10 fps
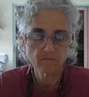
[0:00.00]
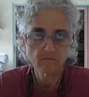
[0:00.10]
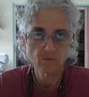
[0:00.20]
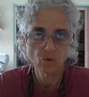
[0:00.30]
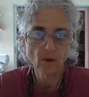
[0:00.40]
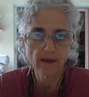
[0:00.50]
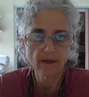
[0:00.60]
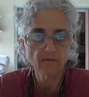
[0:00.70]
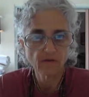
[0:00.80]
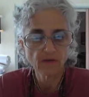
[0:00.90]
way
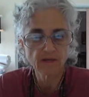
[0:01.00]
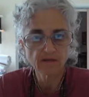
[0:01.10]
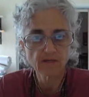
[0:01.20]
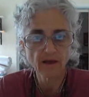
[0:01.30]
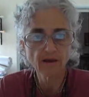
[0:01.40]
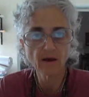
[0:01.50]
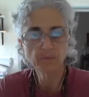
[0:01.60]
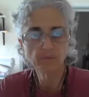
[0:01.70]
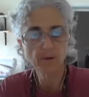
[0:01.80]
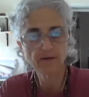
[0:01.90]
everything is set up
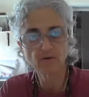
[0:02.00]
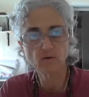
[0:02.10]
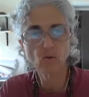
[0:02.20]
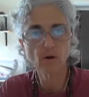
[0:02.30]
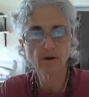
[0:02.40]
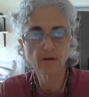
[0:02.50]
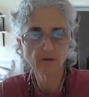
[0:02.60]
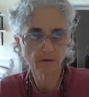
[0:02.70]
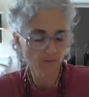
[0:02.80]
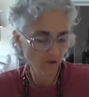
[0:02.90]
by the Lord
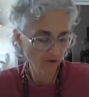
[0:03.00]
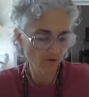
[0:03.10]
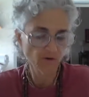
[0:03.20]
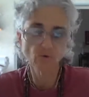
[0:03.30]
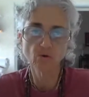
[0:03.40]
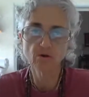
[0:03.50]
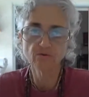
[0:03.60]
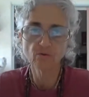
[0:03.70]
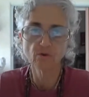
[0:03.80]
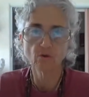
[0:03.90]
in the material world,
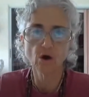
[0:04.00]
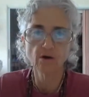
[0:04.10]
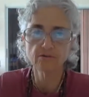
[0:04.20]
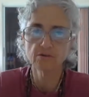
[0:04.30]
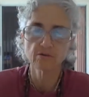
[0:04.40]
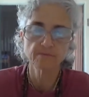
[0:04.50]
there are laws